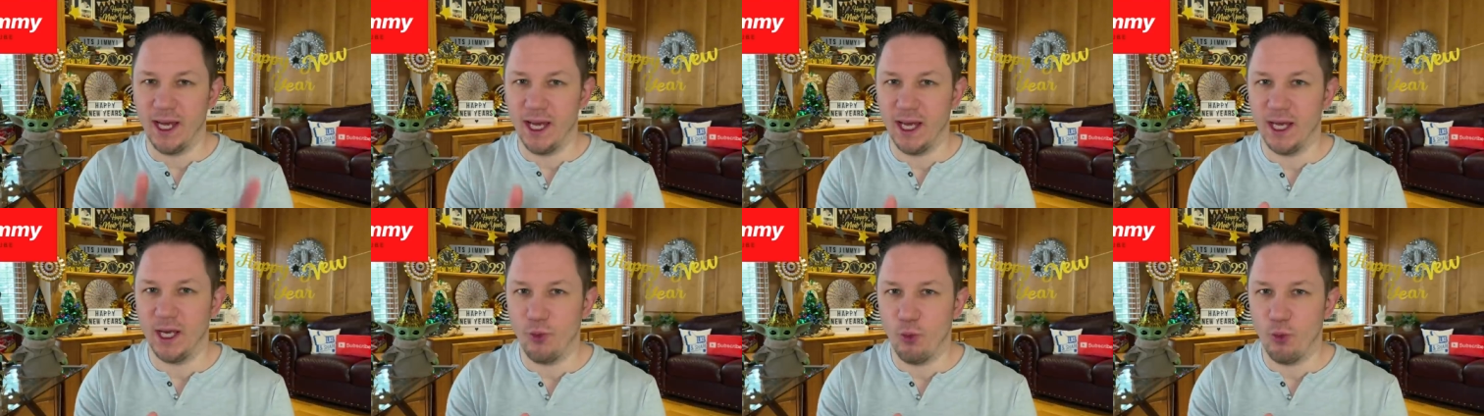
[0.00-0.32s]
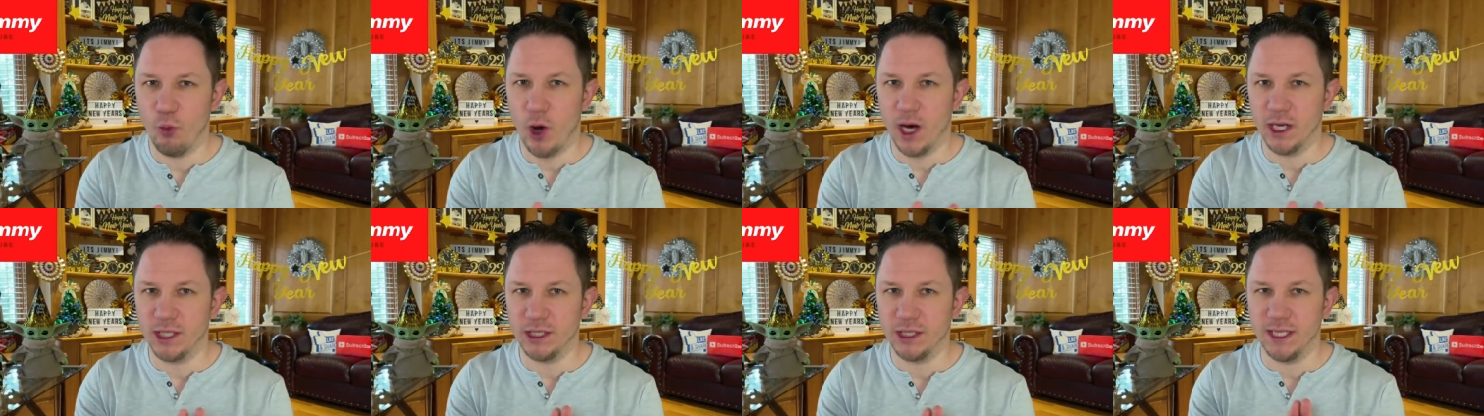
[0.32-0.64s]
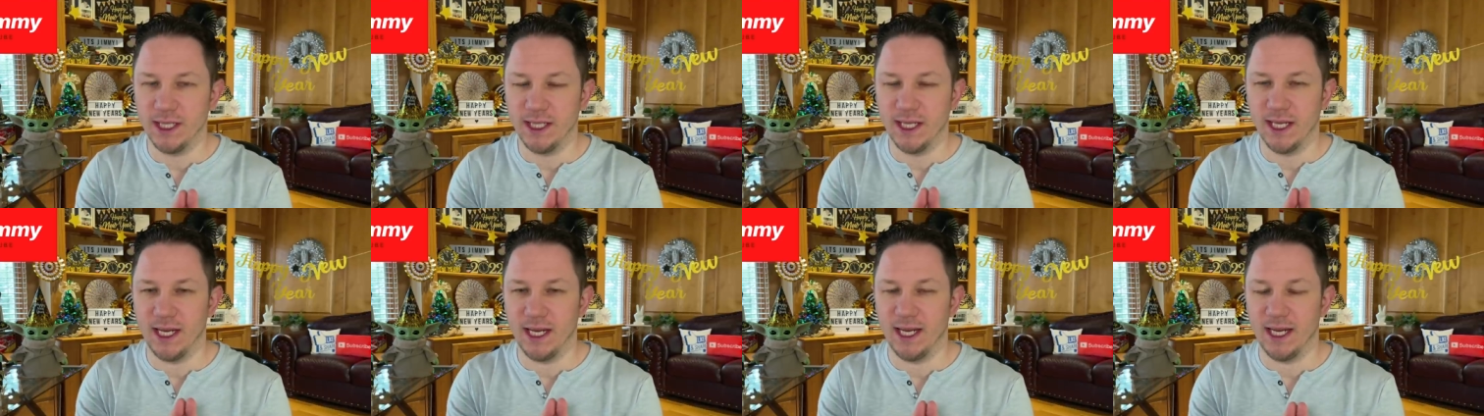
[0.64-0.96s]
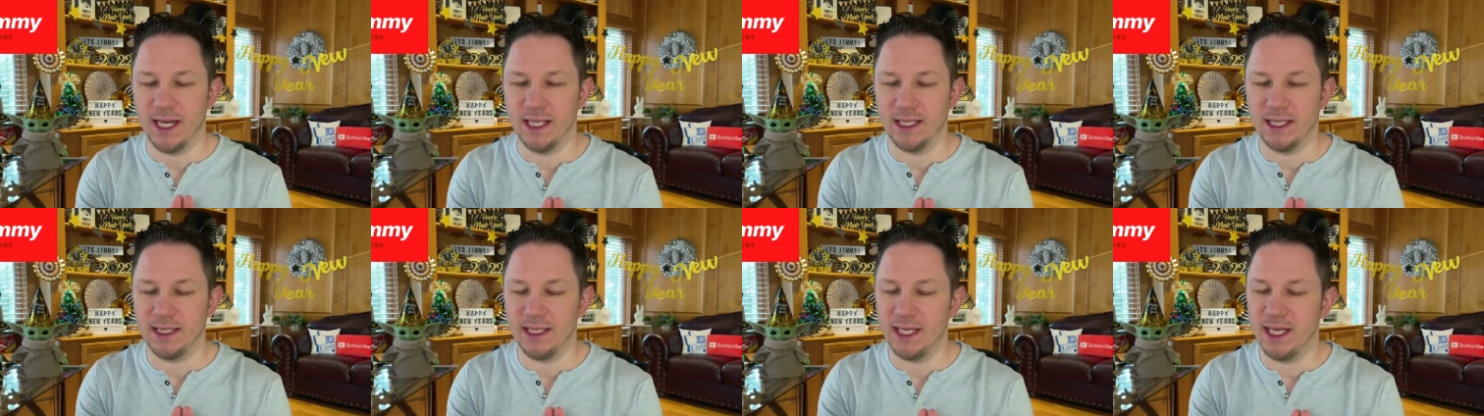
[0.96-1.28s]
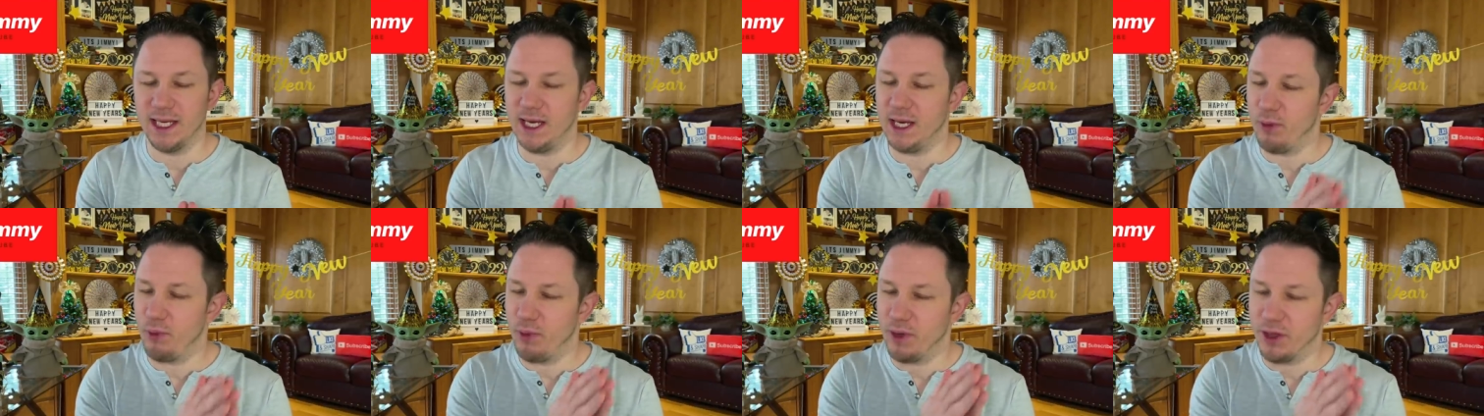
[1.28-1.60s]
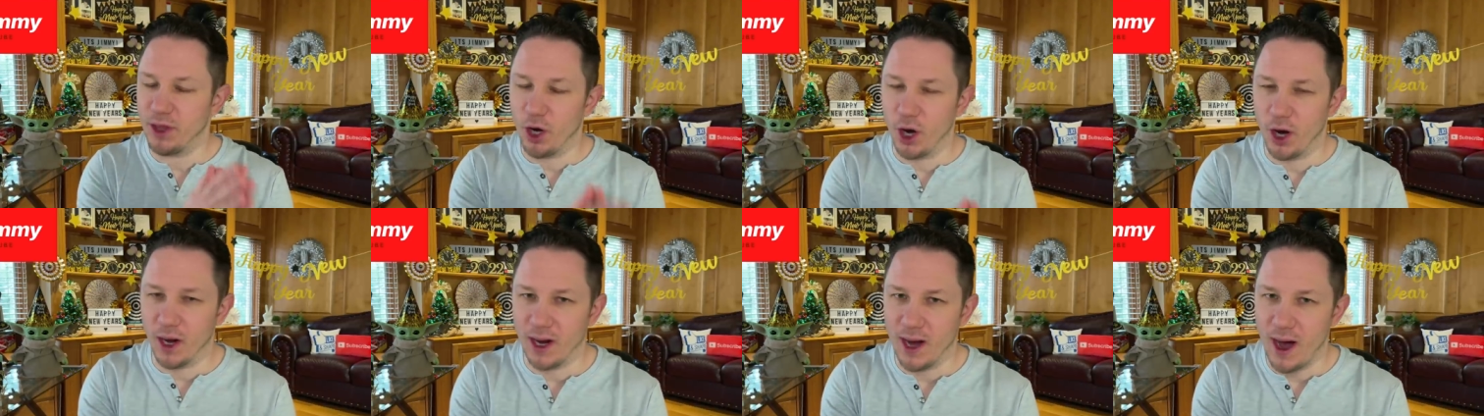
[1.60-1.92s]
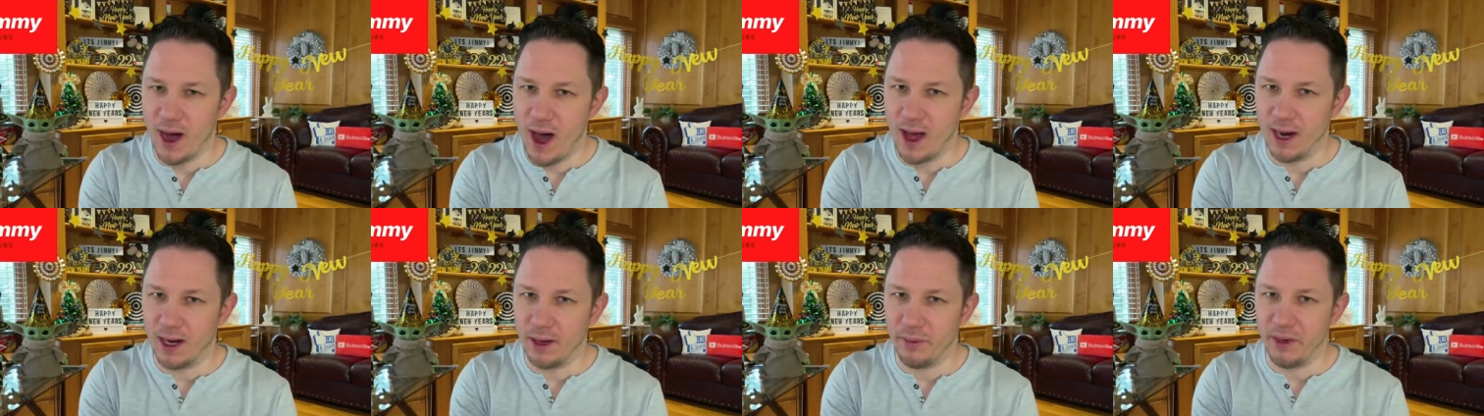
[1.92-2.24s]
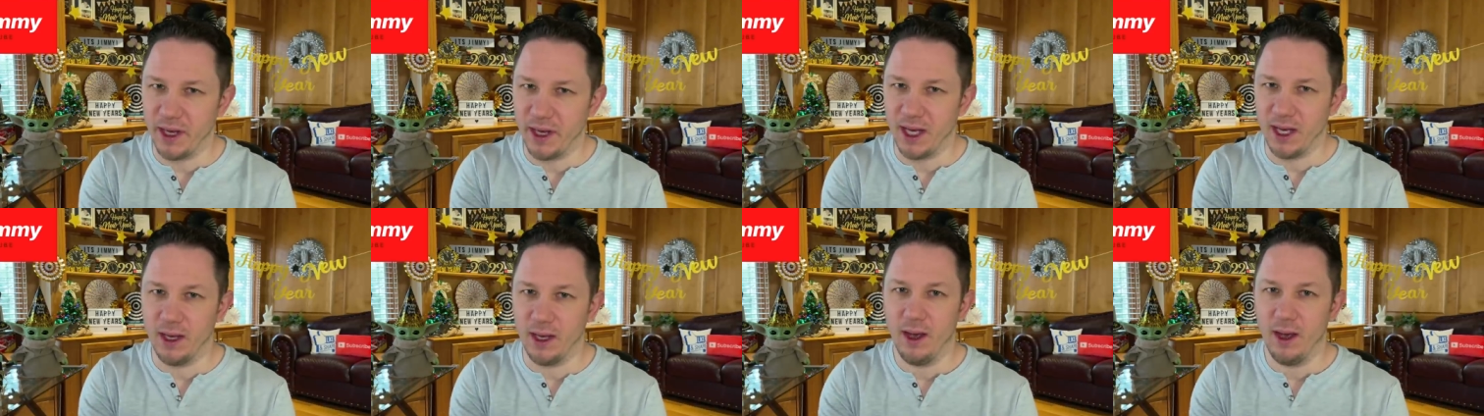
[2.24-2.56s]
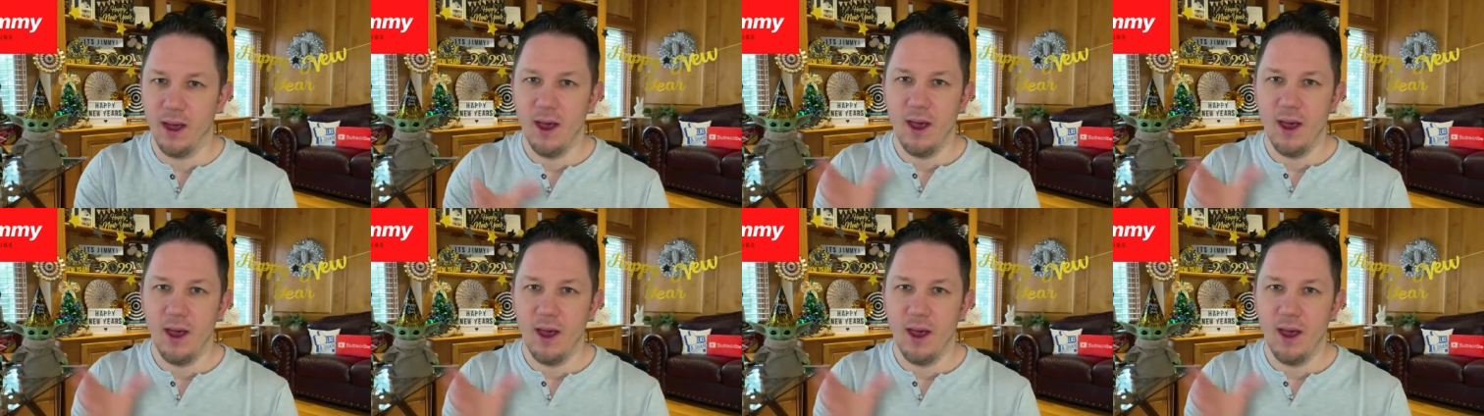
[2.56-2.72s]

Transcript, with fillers: in Washington, D.C., with our economy,